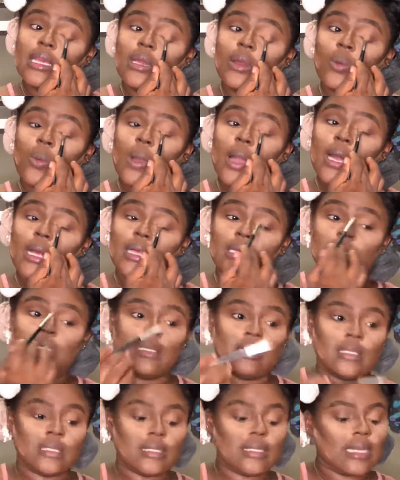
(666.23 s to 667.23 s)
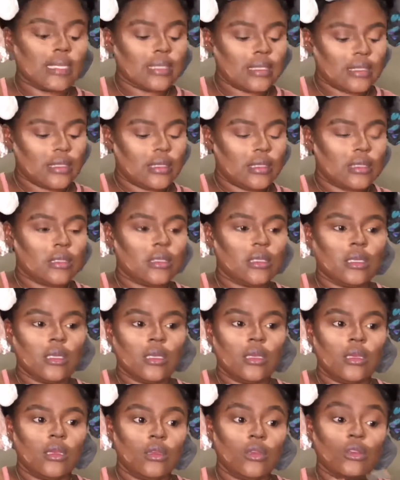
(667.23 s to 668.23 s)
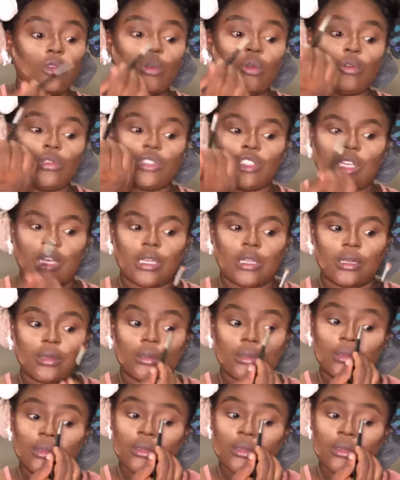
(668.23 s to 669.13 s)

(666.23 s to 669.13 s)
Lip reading: while starting your channel,